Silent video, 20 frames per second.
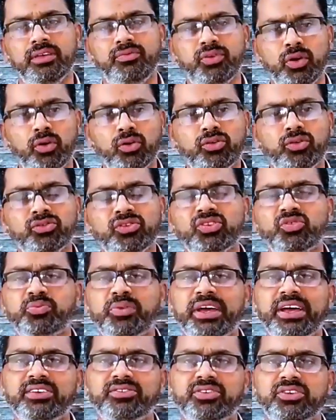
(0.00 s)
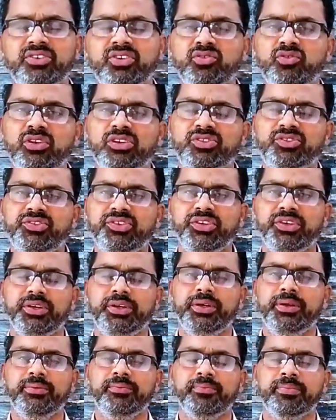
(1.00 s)
If you look to this passage, you will
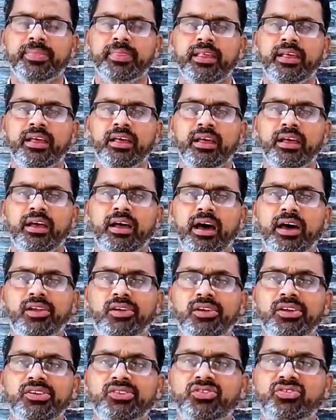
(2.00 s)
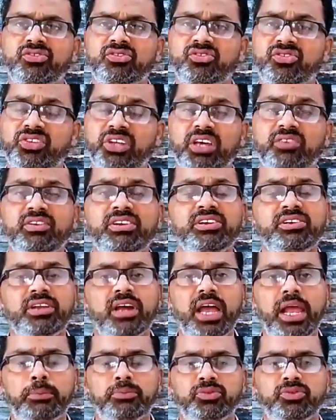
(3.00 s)
see at least 7
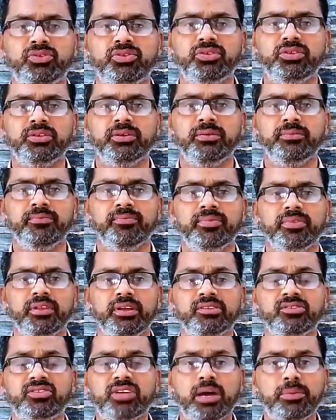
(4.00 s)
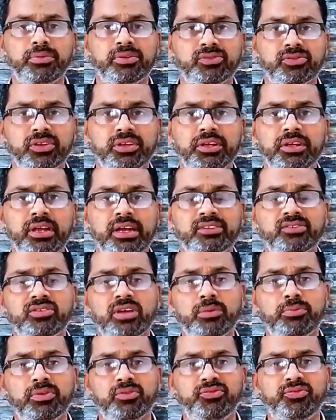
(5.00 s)
times in chapter 3 and
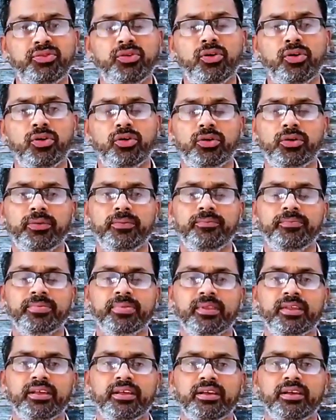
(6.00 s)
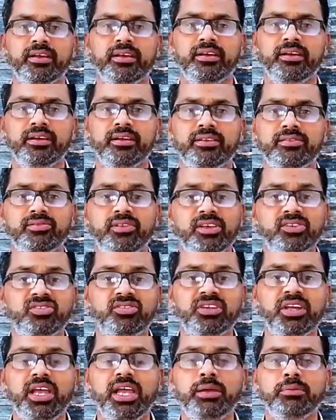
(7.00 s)
chapter 4,
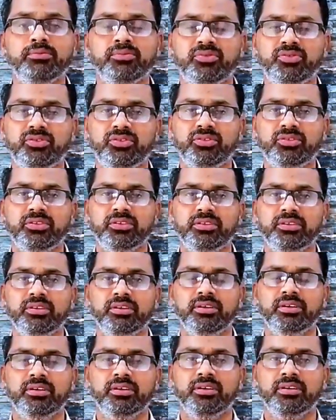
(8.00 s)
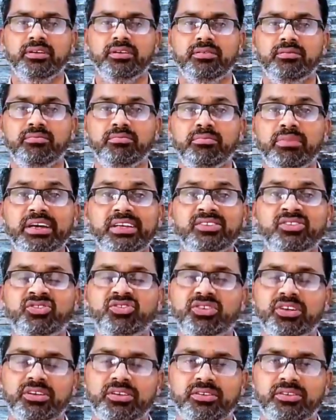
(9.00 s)
these names
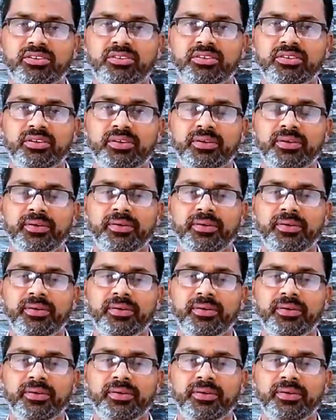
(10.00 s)
mentioned.